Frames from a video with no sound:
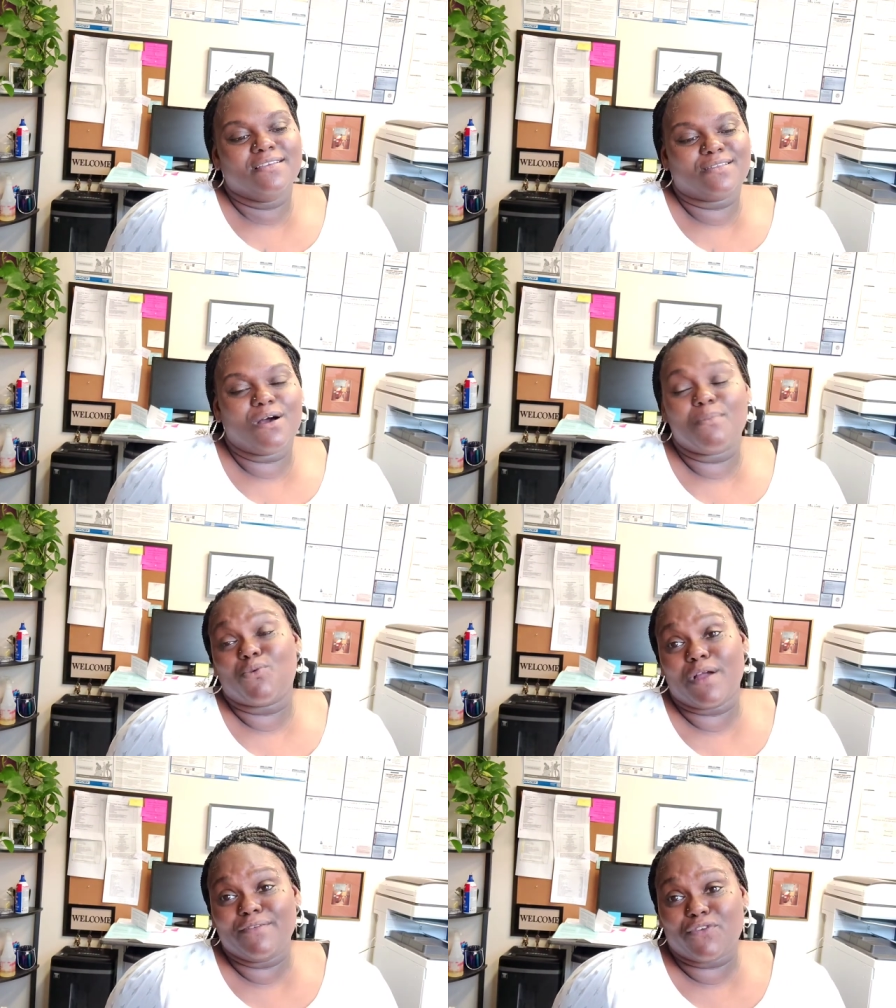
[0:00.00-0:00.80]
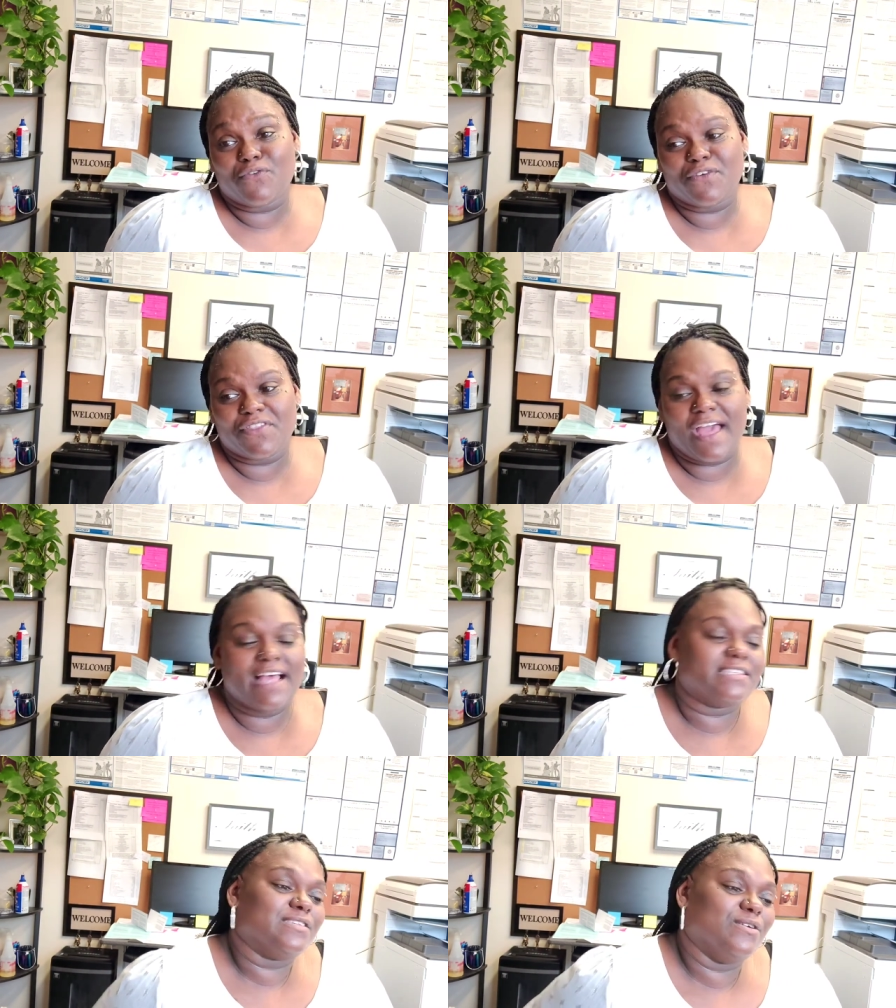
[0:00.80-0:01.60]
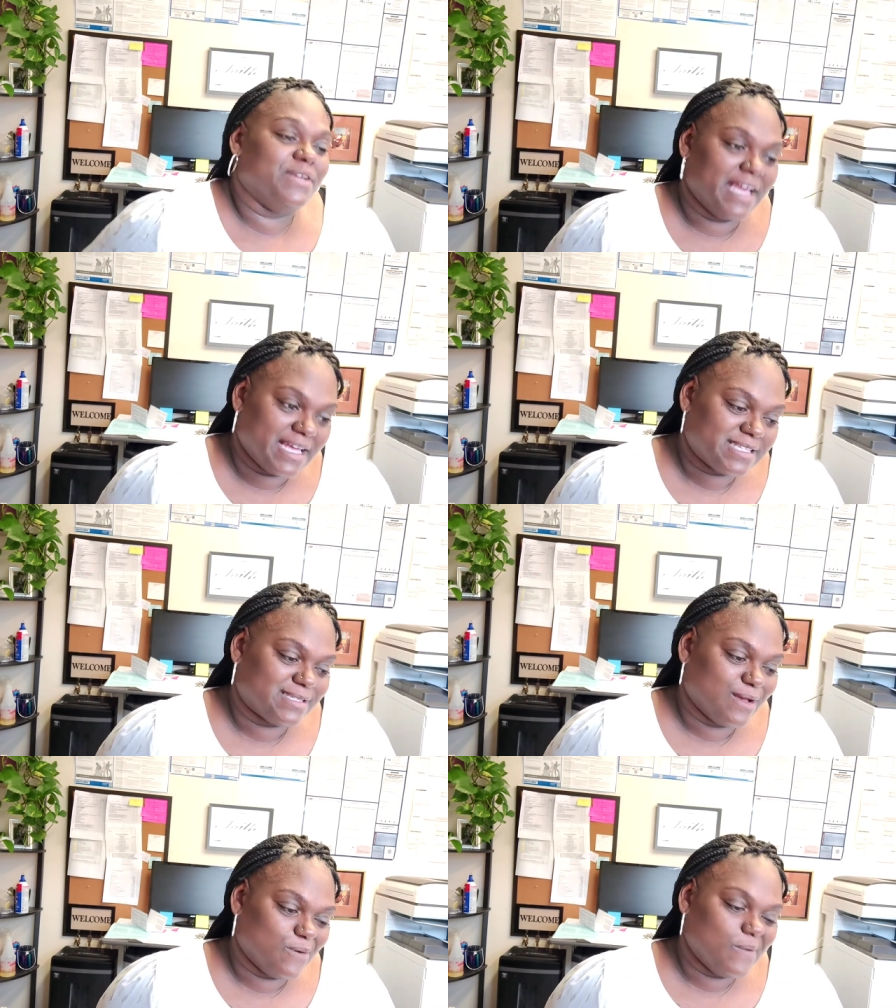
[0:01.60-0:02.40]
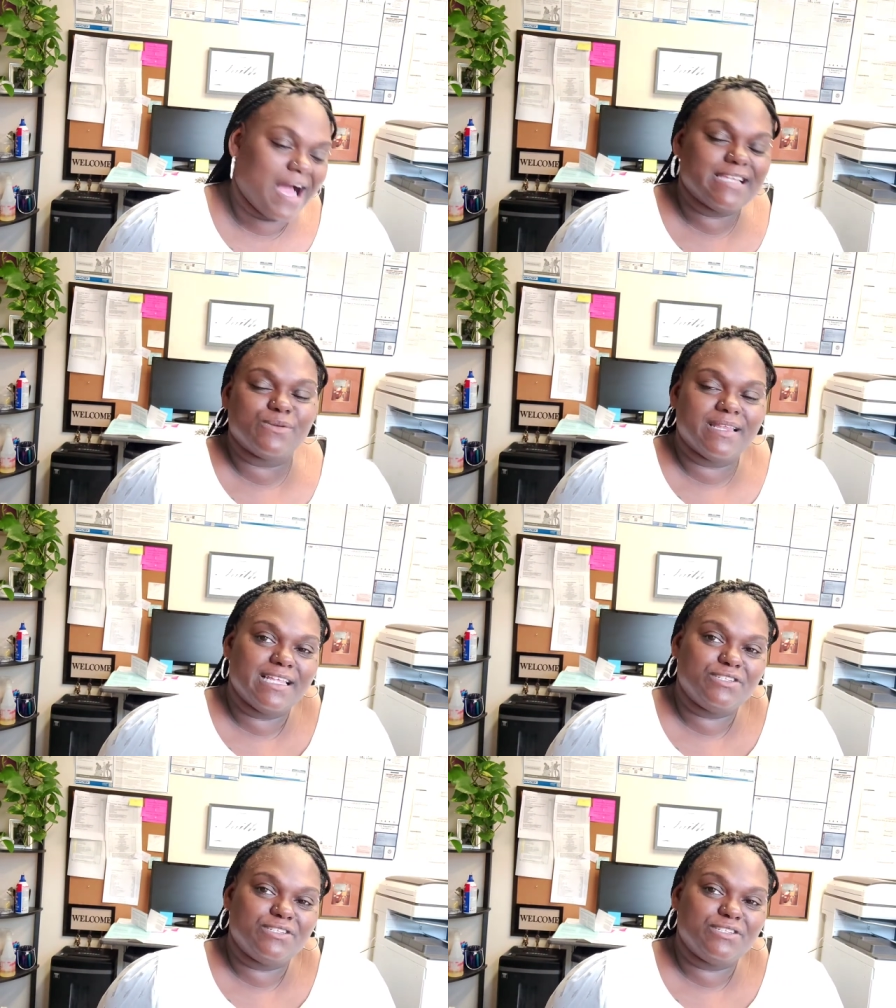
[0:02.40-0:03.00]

So I'm grateful for that. So yeah, so I just want